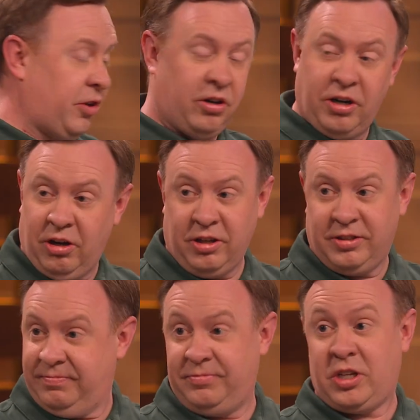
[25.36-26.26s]
they're
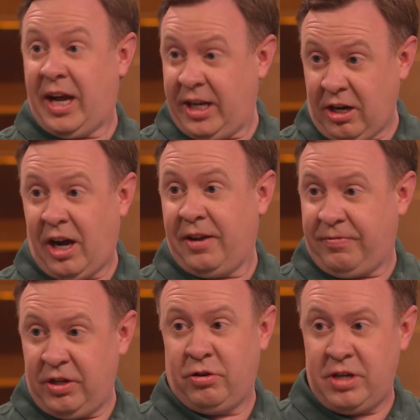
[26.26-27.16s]
all dying off,
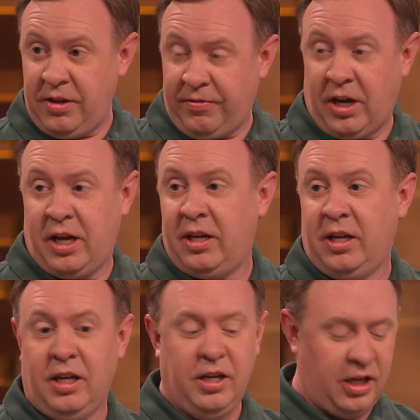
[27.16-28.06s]
you know, Nephi
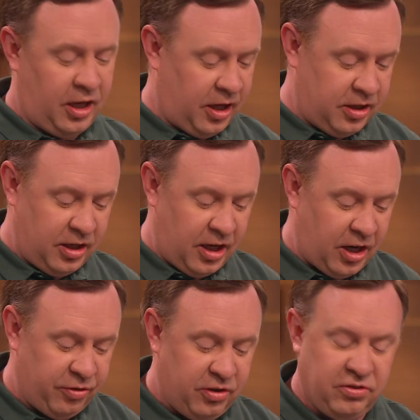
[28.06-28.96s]
and, and
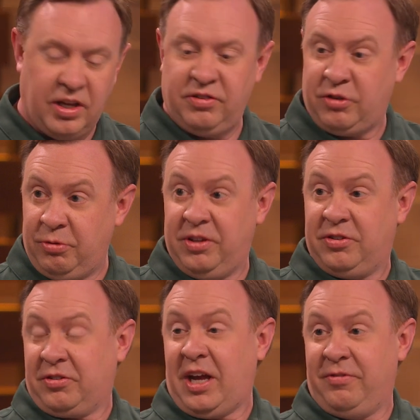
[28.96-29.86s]
others. And so this
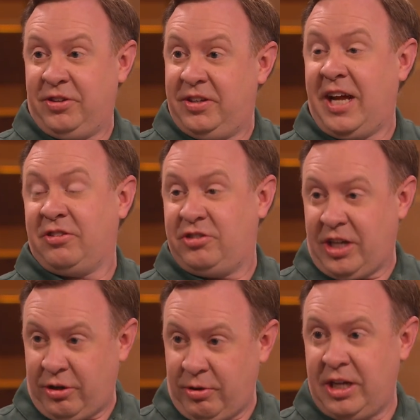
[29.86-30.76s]
is kind of the next
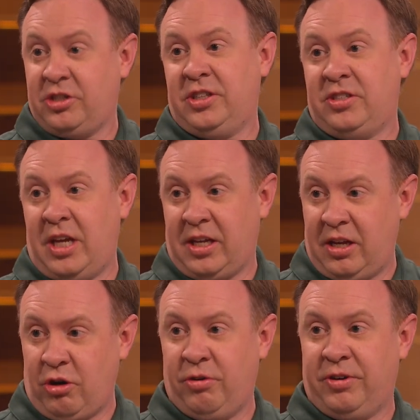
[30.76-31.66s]
generation taking
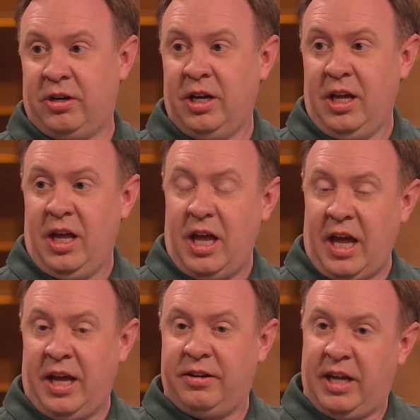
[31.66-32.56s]
taking over.
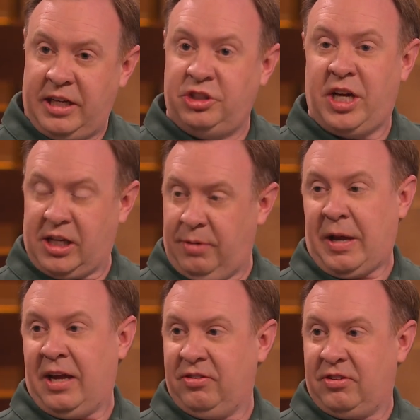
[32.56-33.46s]
And, and Jacob
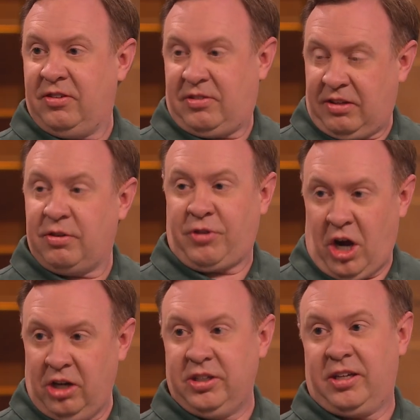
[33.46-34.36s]
has this sense of
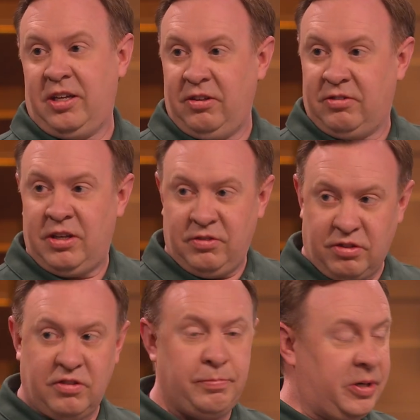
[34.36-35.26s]
calling. He's, he's the mm -hmm.